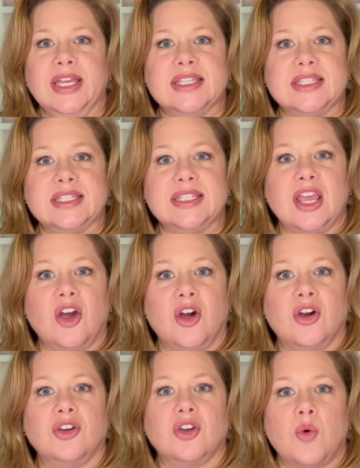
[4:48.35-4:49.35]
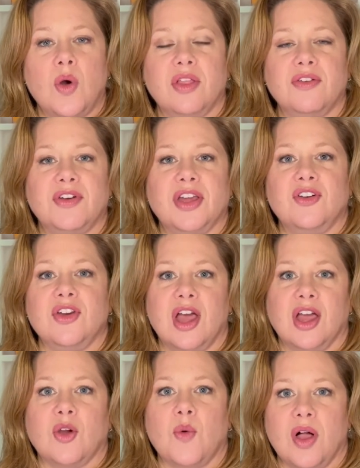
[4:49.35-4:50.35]
since they aren't qualified or
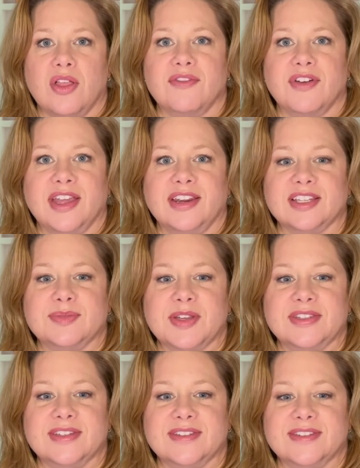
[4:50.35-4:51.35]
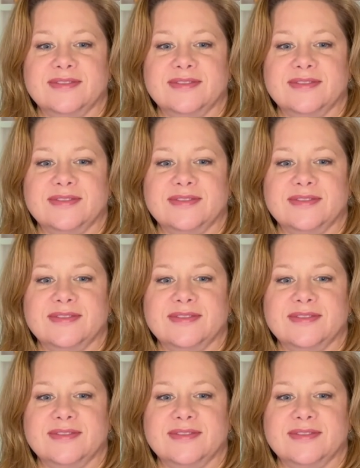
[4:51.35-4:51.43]
non-qualified expenses.